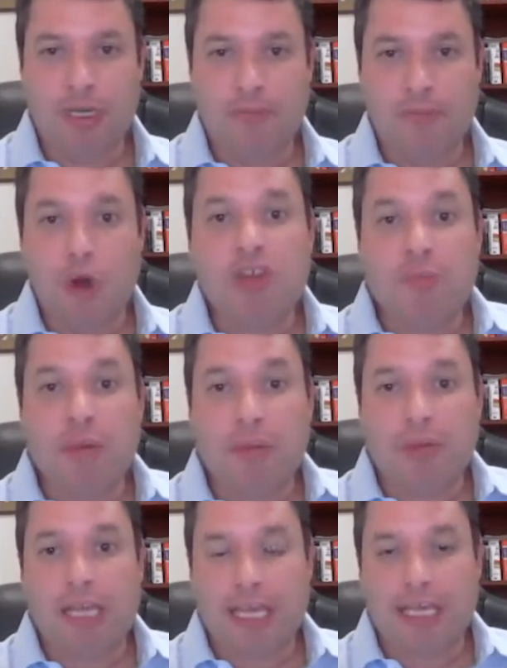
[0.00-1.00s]
Most
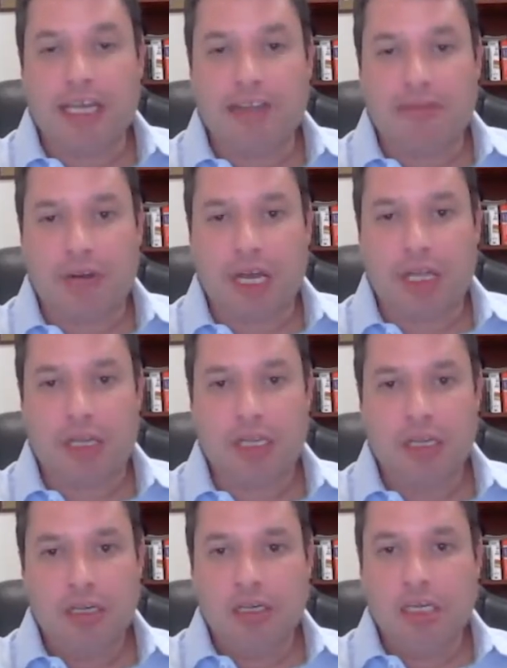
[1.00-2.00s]
people like Israel,
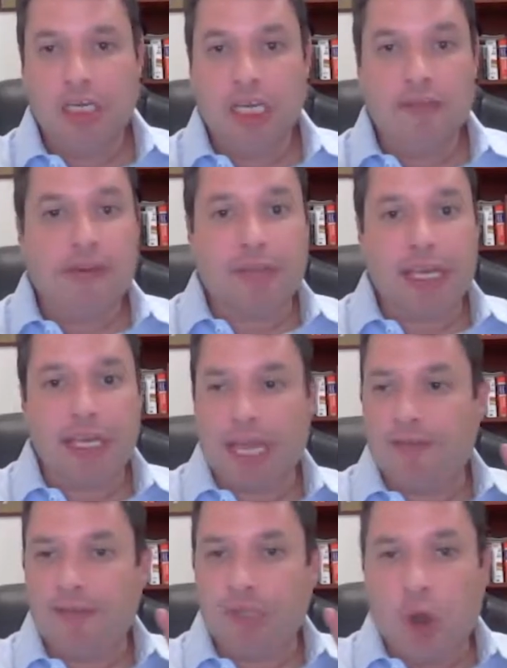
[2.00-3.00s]
even if they
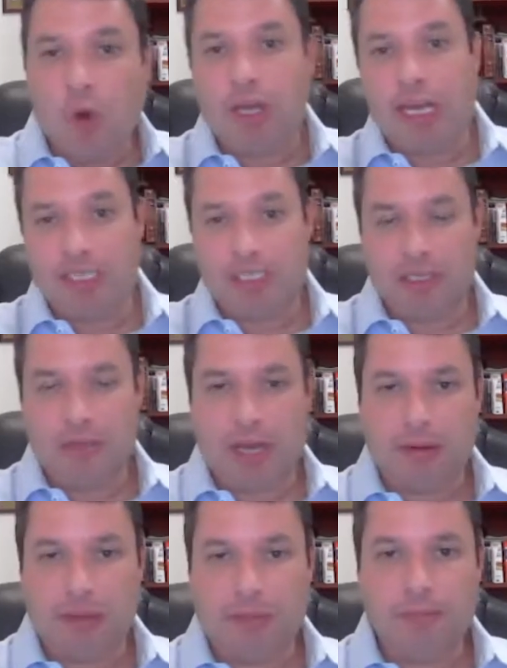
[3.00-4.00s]
have no connection to the
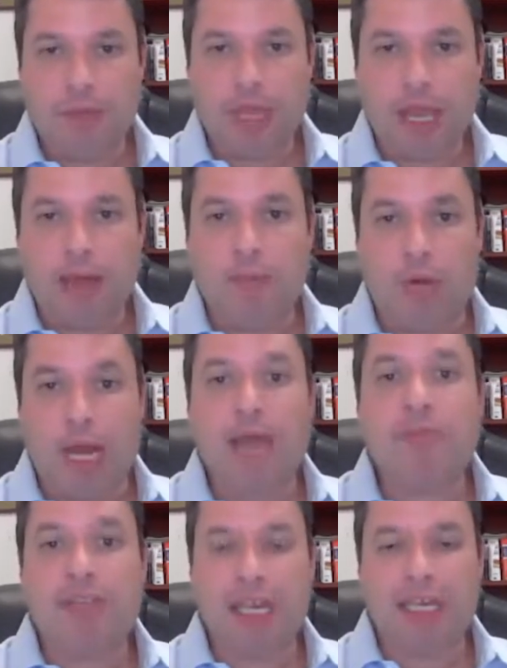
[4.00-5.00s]
Bible. What
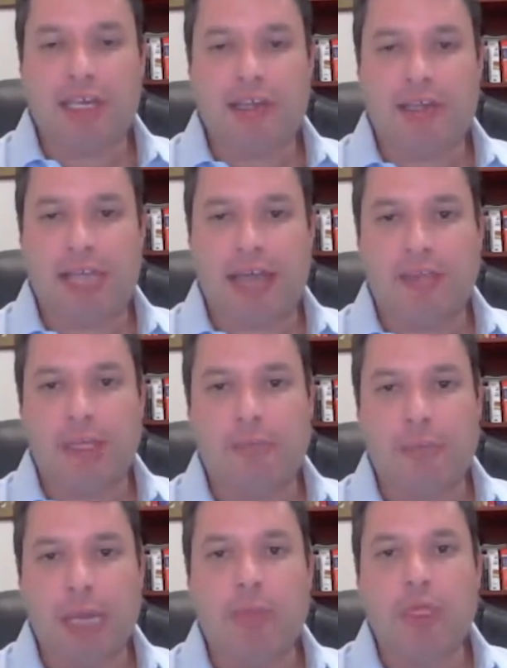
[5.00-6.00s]
I'm saying is that the
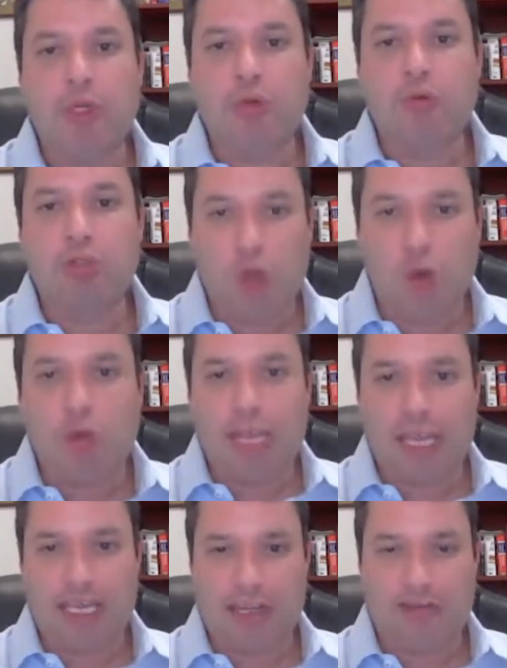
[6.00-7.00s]
people who don't
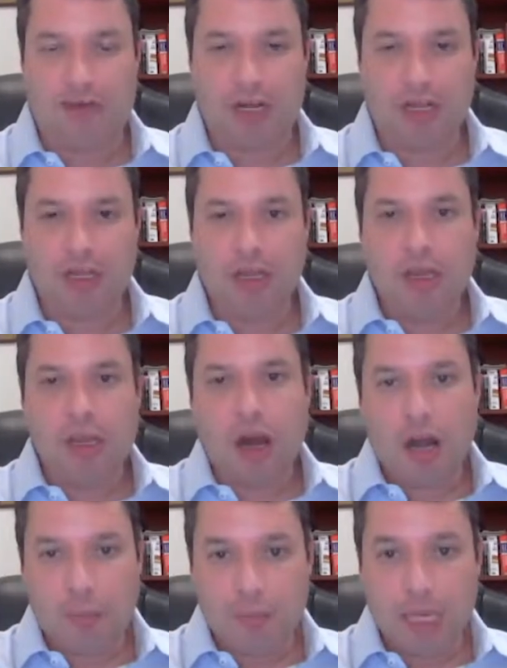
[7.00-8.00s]
like Israel
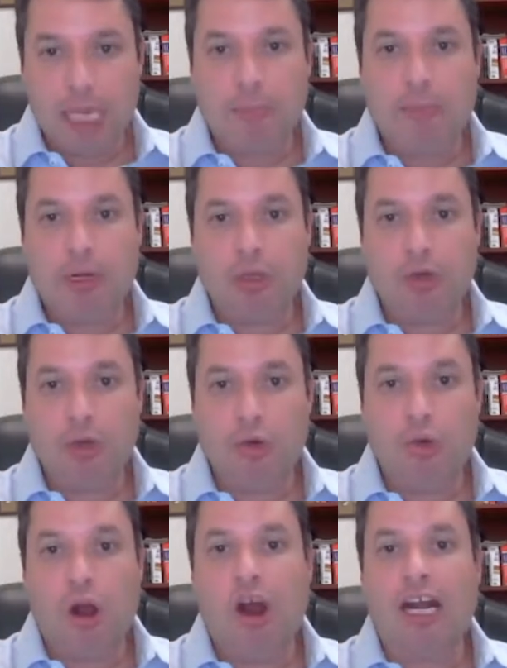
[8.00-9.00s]
are people
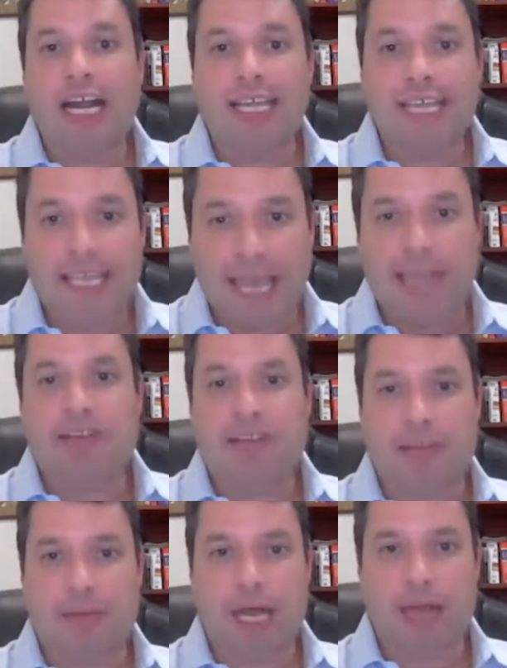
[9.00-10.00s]
who are
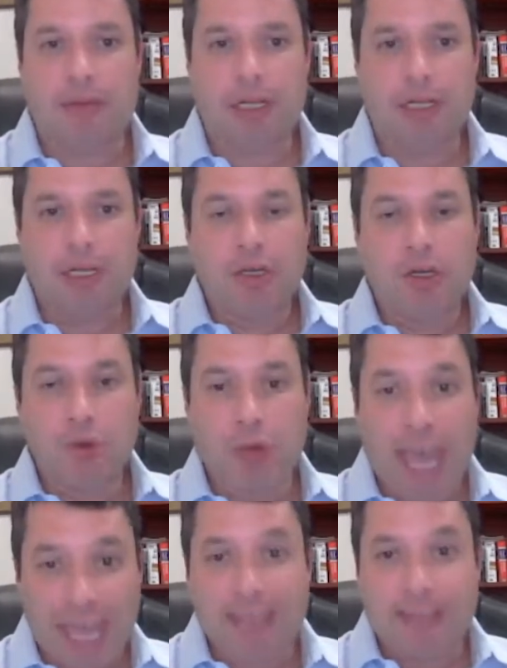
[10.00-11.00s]
against the Bible, who
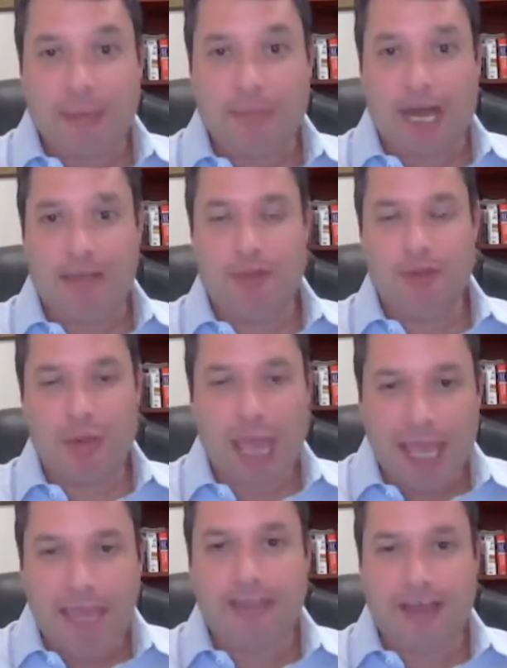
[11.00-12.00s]
hate the Bible, who
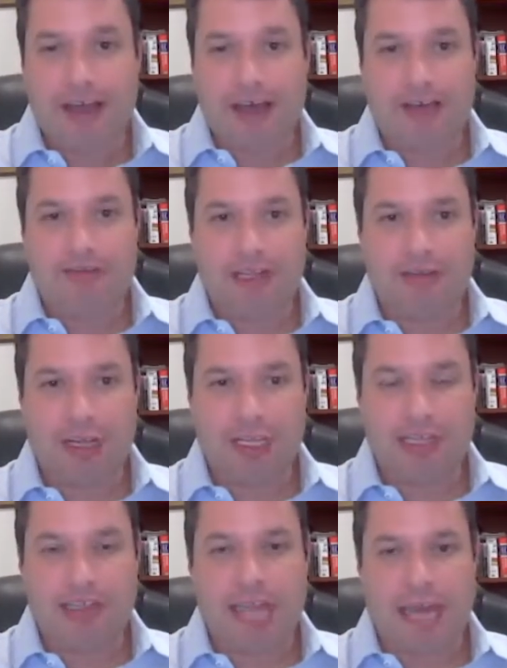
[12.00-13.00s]
hate the God of Israel.
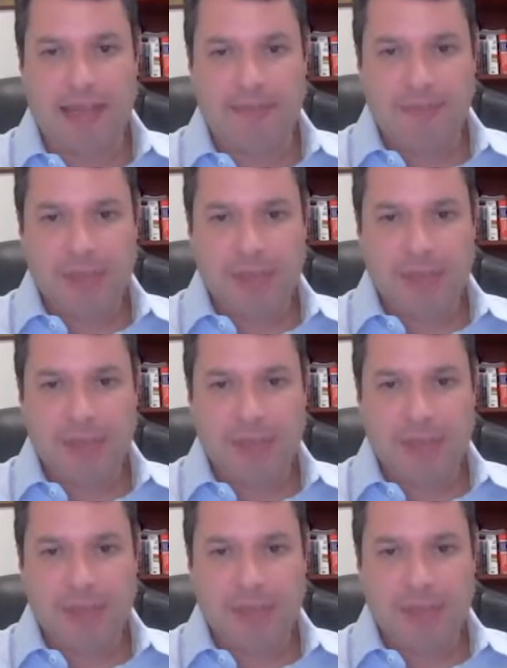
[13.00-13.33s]
It's that